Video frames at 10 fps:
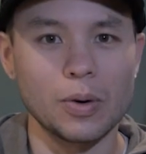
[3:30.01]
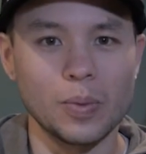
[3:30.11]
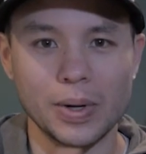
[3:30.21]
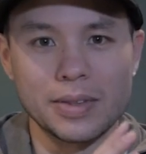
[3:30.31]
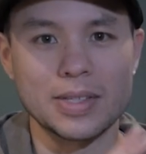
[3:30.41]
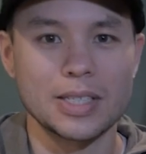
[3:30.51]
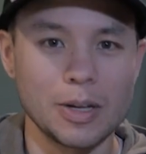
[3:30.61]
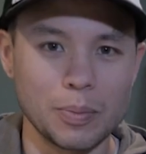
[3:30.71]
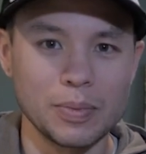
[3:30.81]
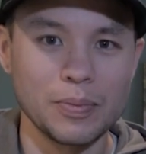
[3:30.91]
I don't want the
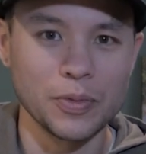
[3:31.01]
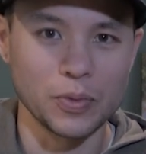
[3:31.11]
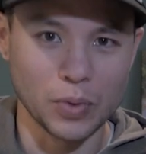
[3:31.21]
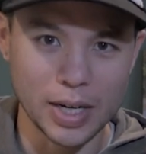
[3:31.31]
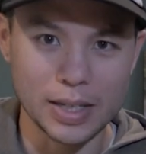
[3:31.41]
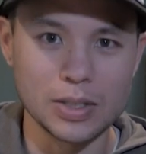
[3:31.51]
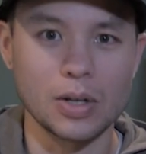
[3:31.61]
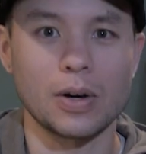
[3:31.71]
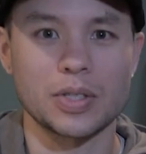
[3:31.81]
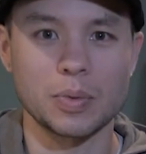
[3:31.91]
sim
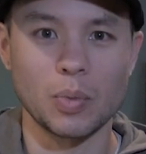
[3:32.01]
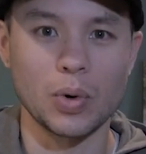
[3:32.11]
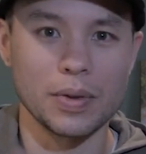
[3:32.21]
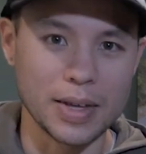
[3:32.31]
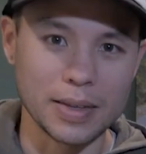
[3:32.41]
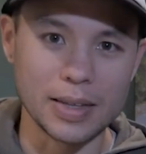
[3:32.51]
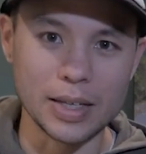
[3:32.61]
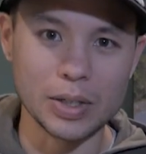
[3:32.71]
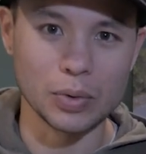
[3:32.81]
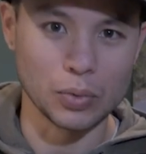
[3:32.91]
rig to cost more
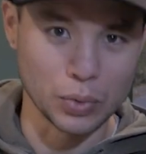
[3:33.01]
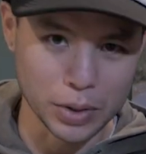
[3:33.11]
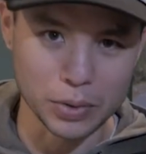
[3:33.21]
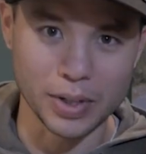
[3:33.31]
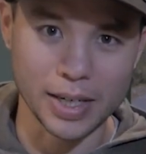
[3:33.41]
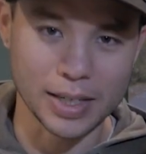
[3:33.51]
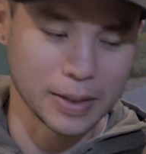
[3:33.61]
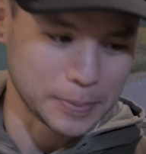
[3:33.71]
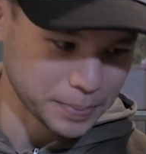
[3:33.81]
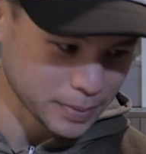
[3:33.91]
than the real
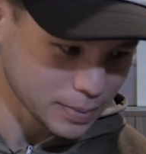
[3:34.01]
rig.